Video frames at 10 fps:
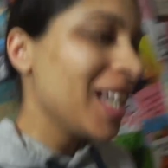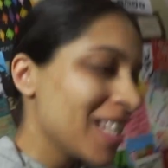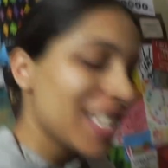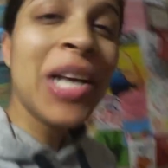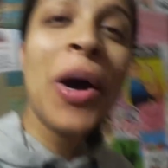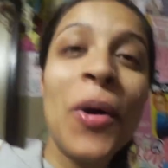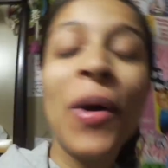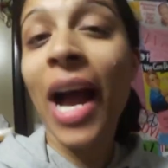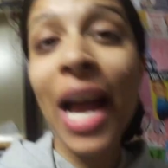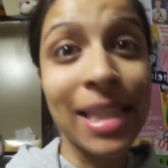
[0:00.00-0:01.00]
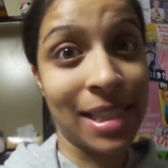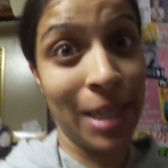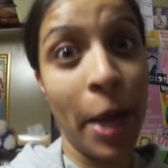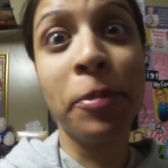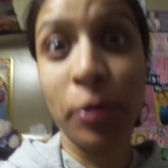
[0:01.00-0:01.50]
So I
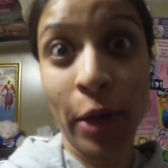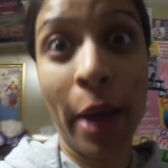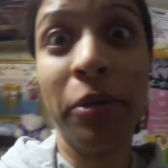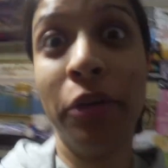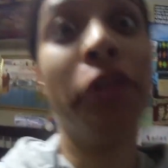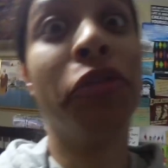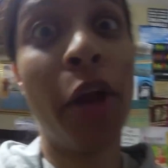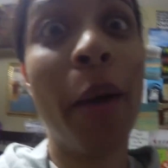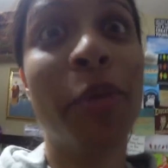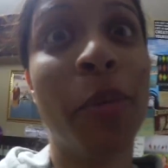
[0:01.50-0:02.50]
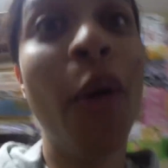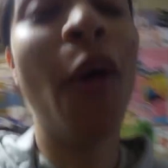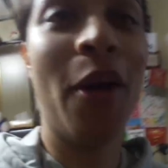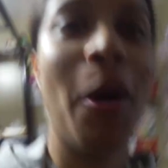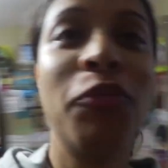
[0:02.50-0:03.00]
slept, slept, and then slept some
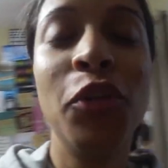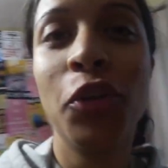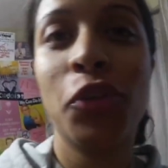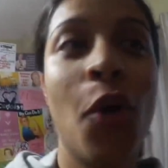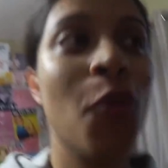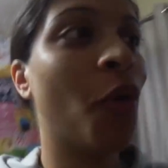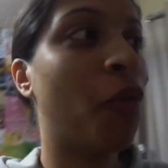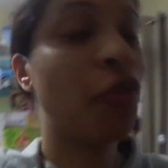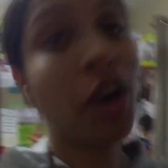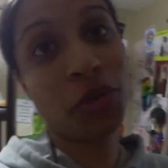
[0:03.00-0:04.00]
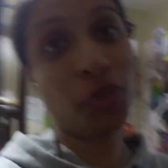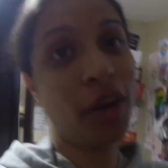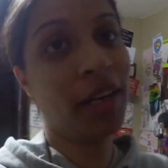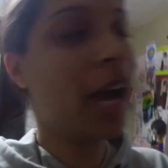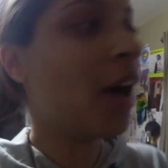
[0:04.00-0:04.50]
more. I'm feeling so refreshed
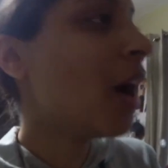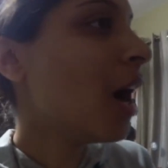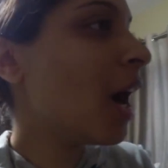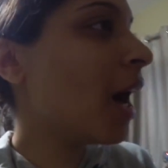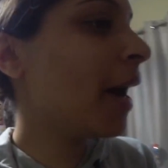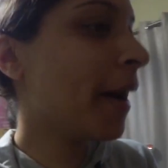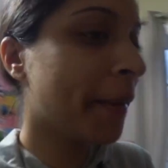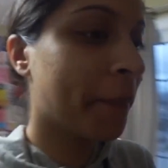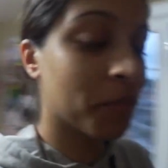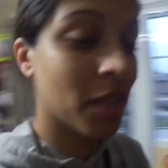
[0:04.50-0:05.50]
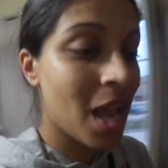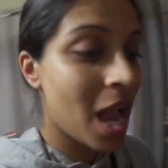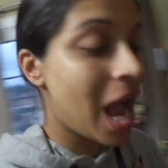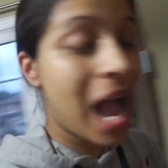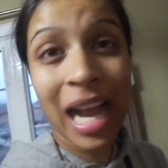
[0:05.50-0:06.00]
right now. Um,
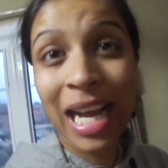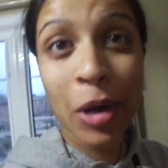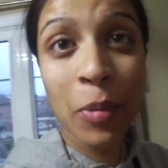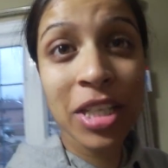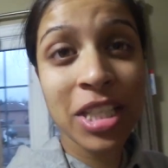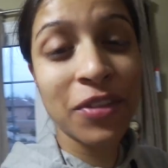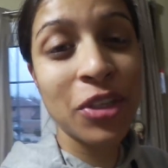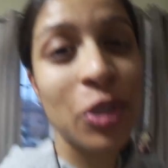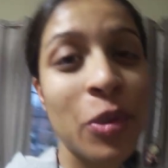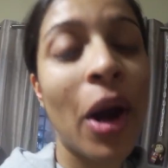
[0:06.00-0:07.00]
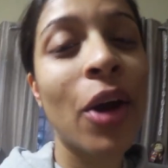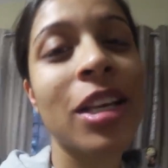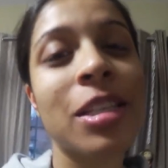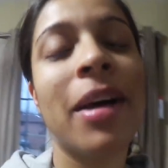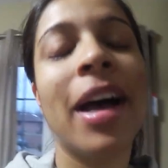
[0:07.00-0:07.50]
I got a whole bunch of stuff to do. Tomorrow
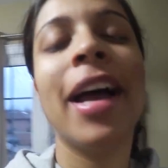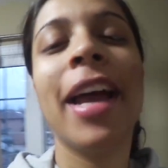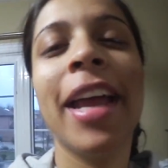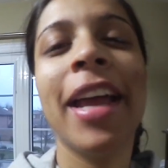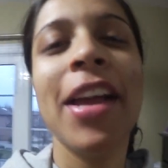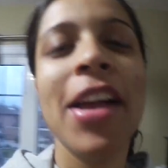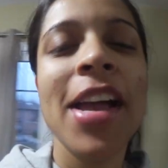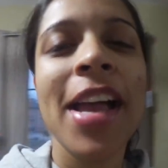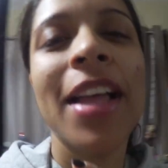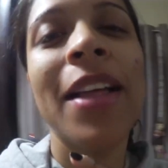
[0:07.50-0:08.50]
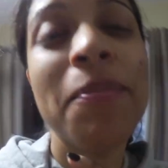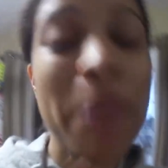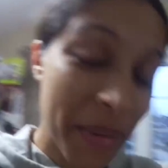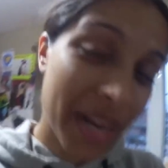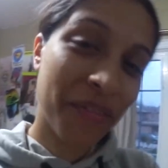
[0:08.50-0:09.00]
is my
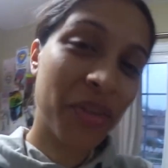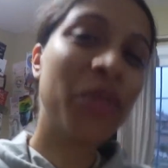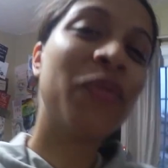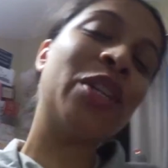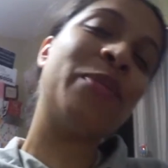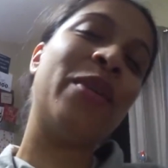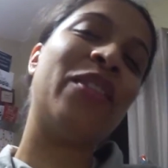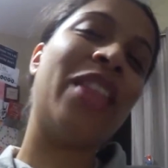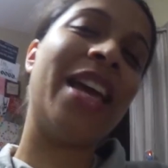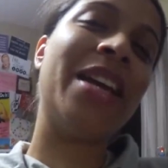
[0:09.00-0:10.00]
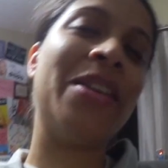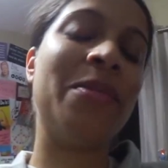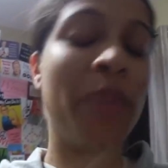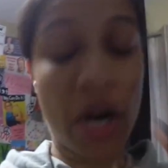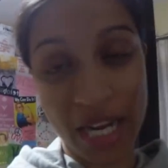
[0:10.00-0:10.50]
baby nephew's first birthday
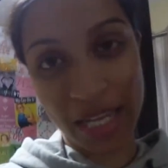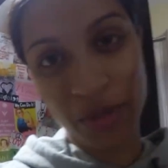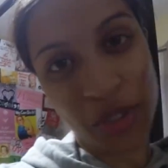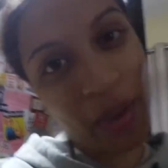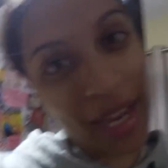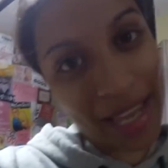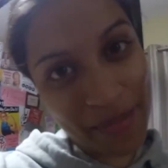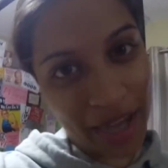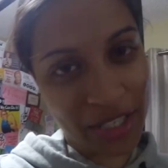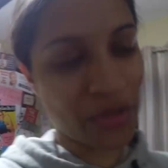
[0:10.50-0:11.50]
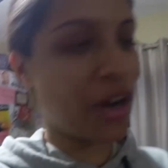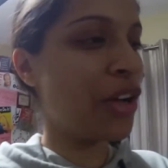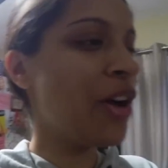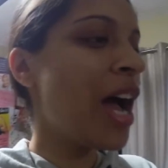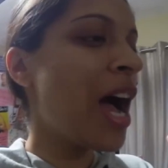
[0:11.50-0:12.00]
party, which is why I came back to Toronto.